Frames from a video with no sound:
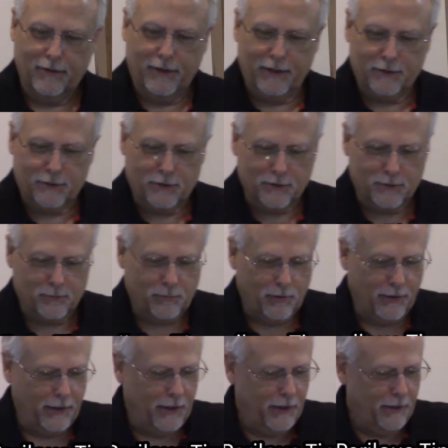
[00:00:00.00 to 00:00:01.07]
That's as
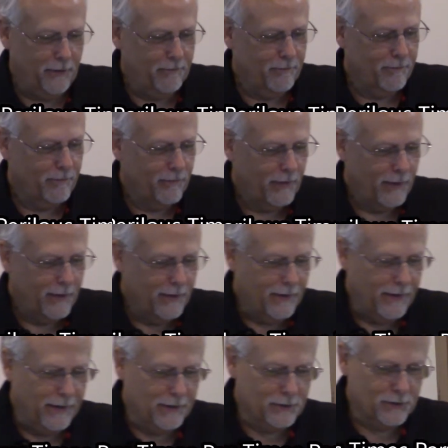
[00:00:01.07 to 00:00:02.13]
plain
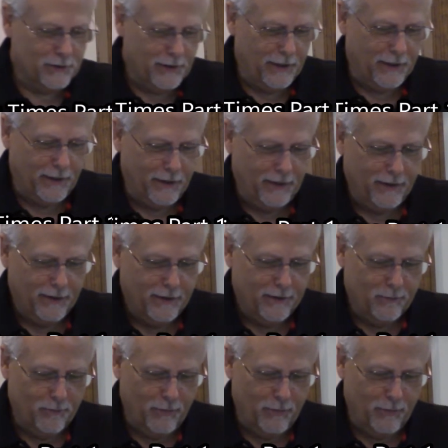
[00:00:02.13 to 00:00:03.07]
as day.